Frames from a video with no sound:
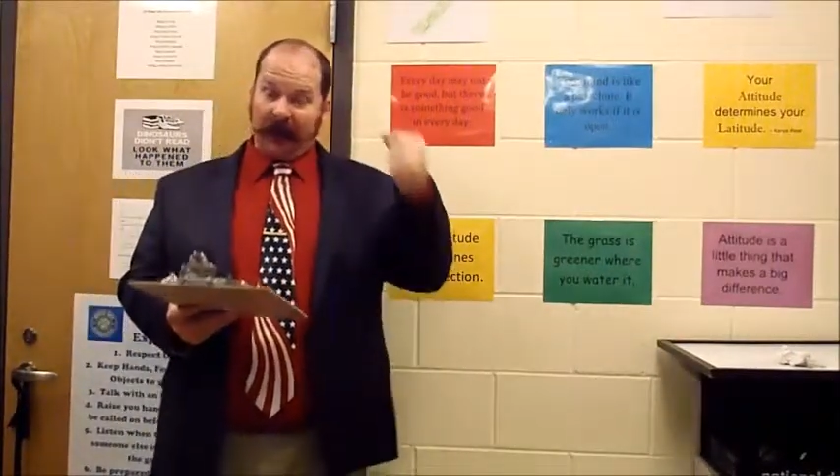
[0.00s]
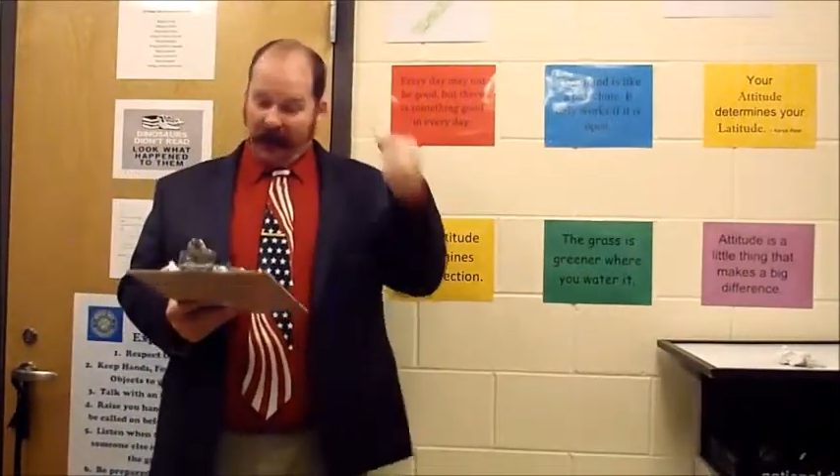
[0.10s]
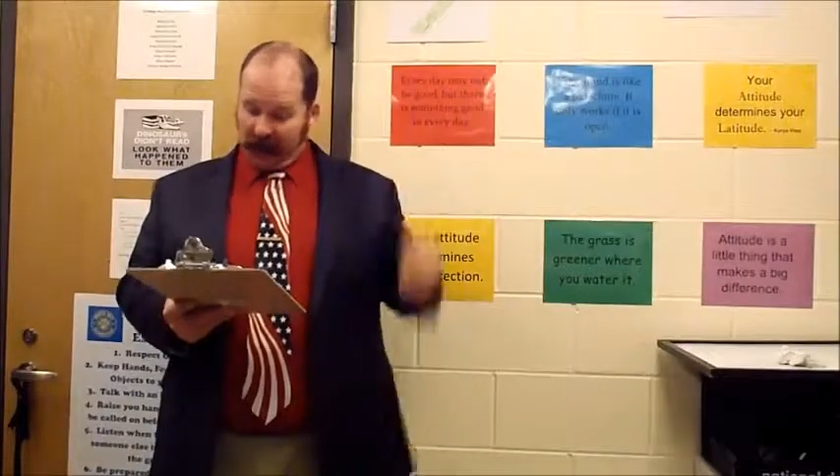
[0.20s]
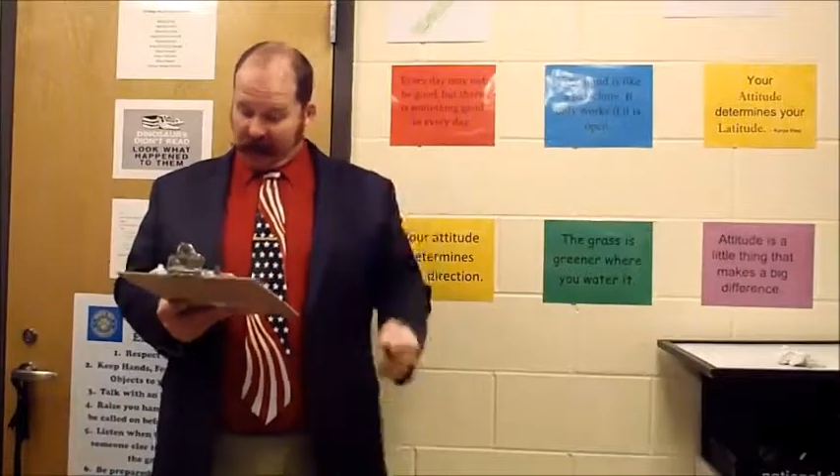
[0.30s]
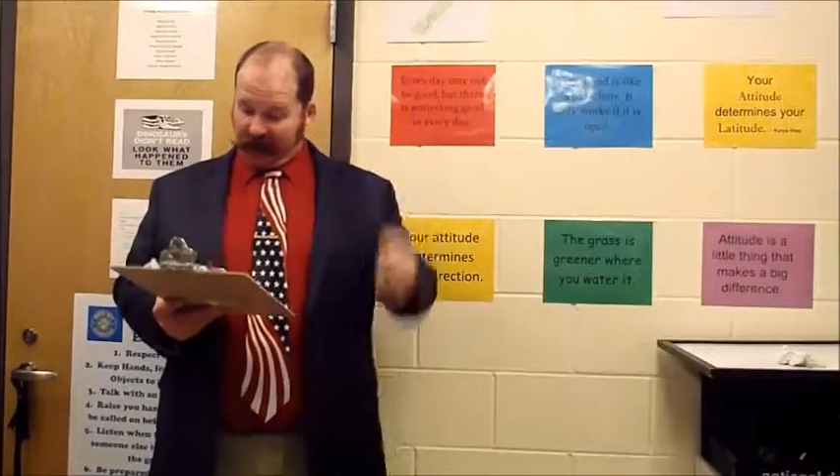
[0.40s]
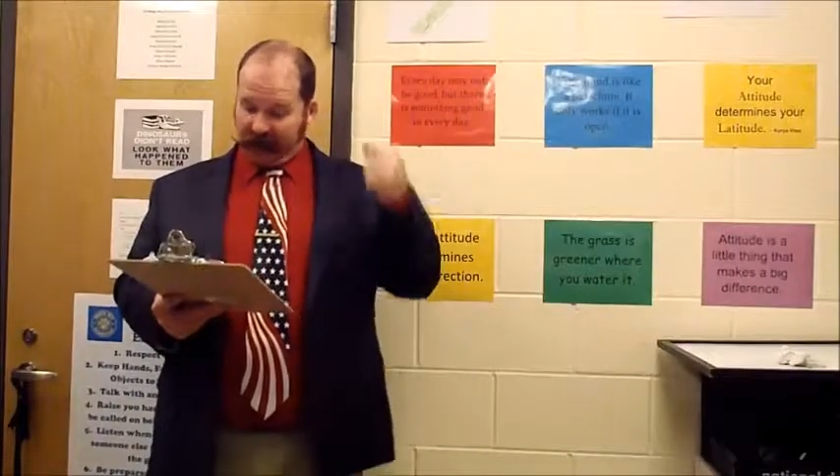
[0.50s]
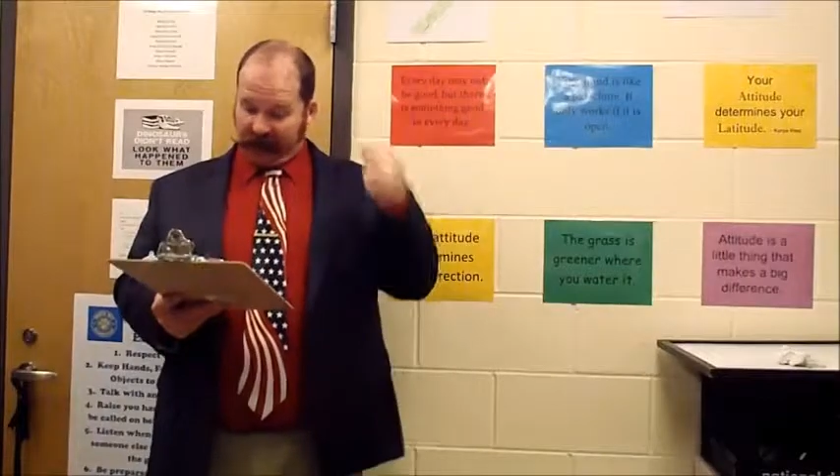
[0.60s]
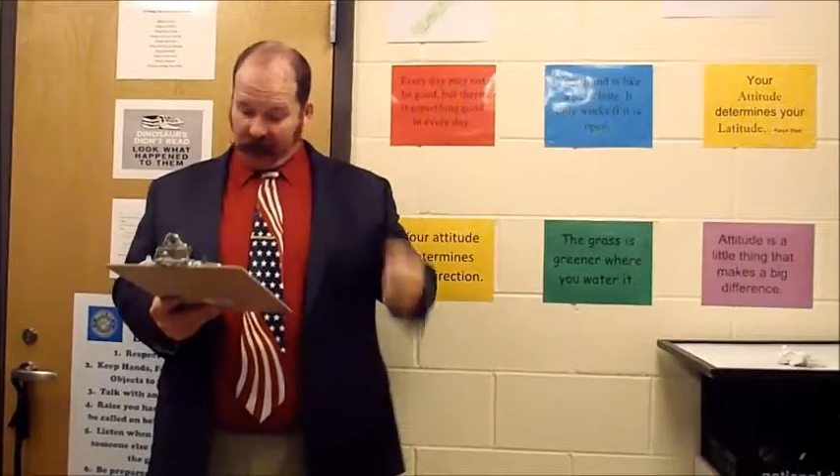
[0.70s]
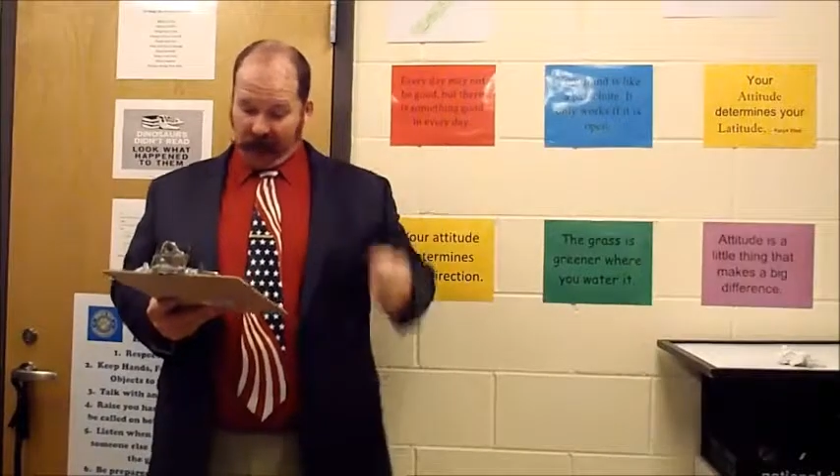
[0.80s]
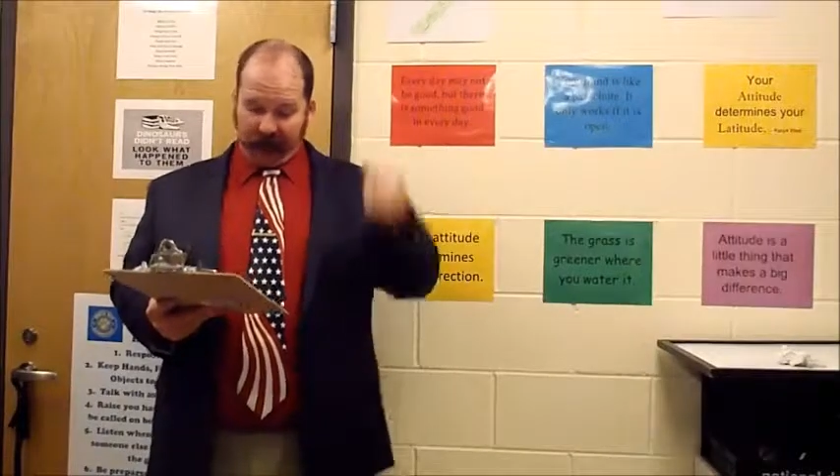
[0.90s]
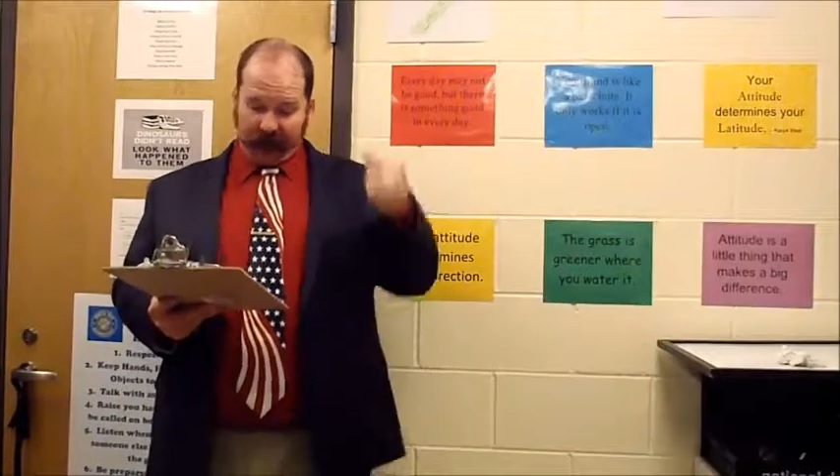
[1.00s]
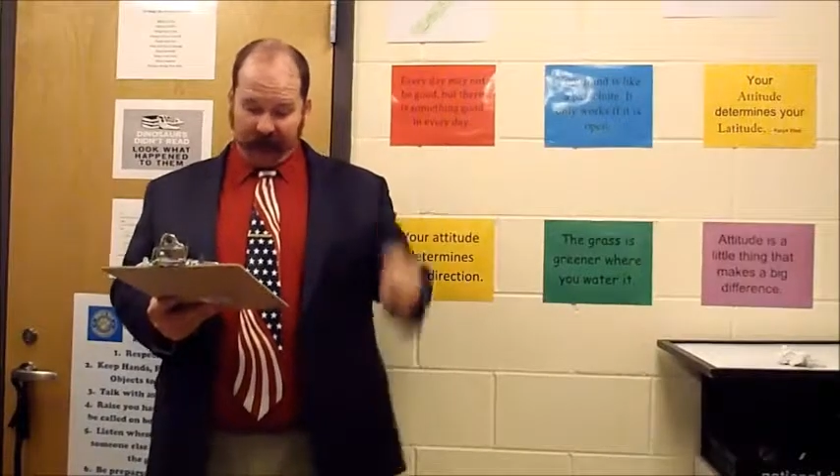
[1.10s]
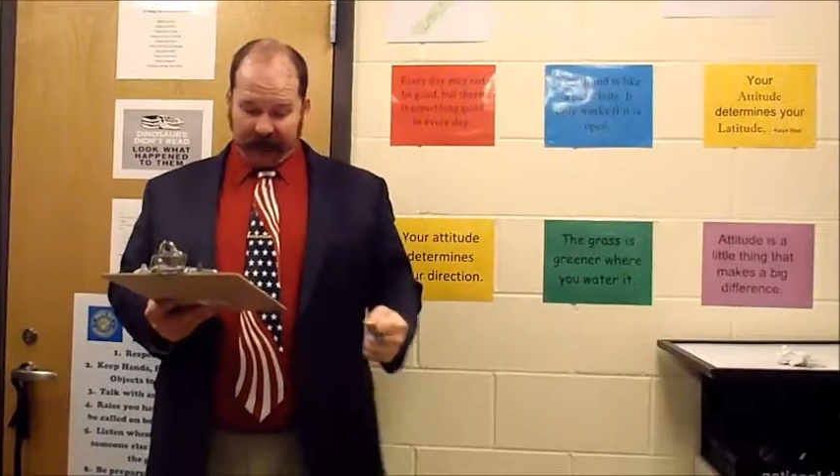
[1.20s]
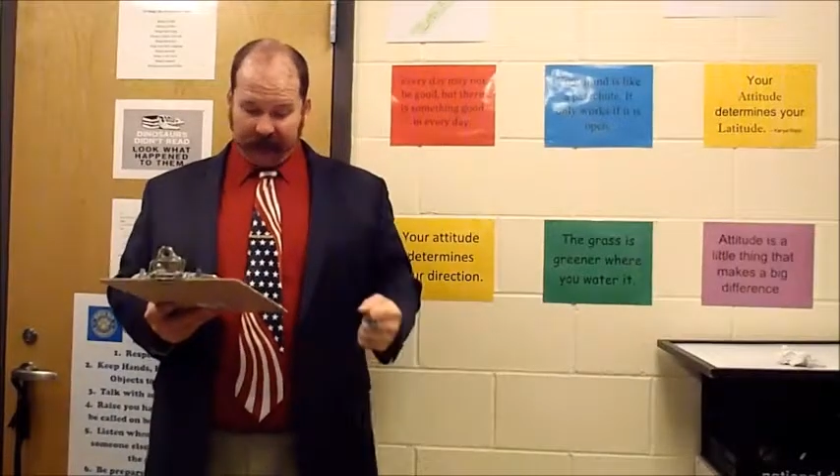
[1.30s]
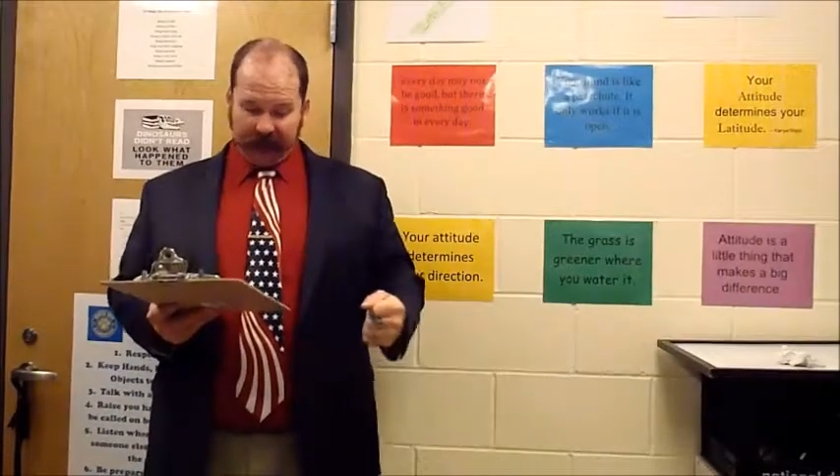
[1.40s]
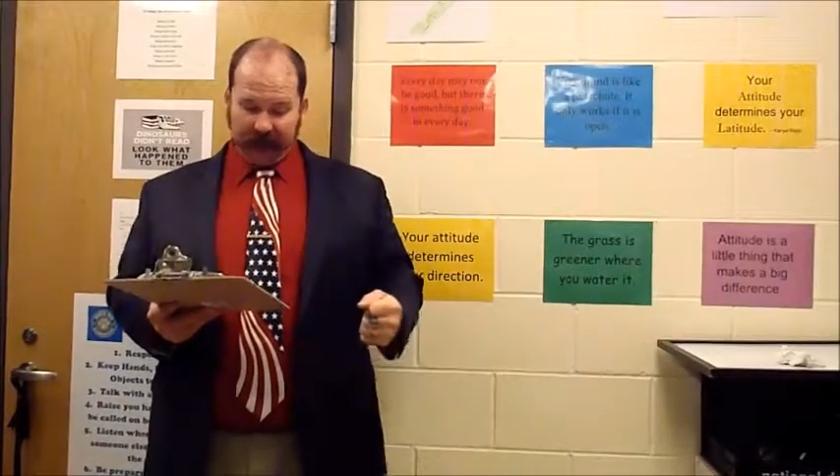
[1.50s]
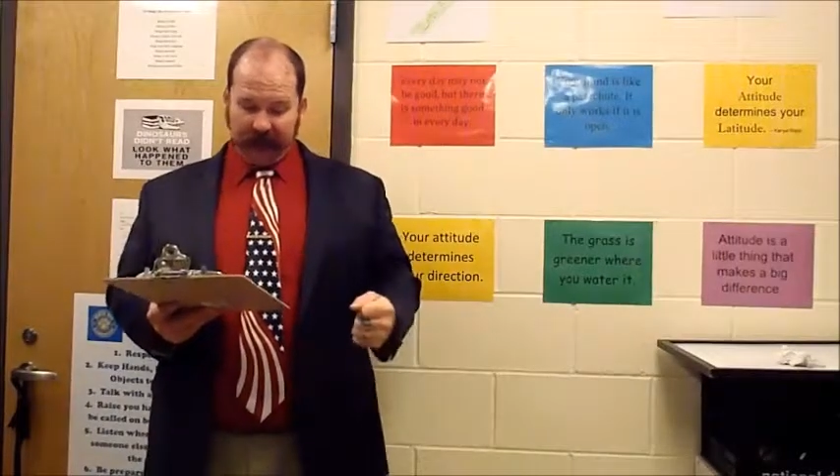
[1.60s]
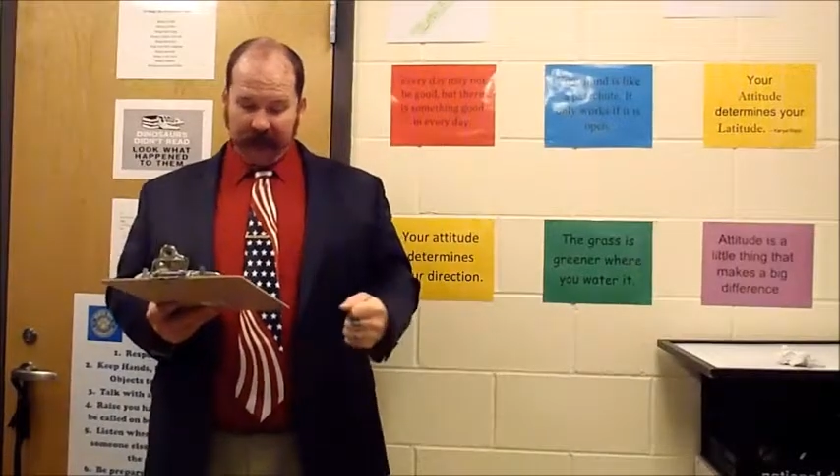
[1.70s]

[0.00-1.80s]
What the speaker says: and an S to show possession.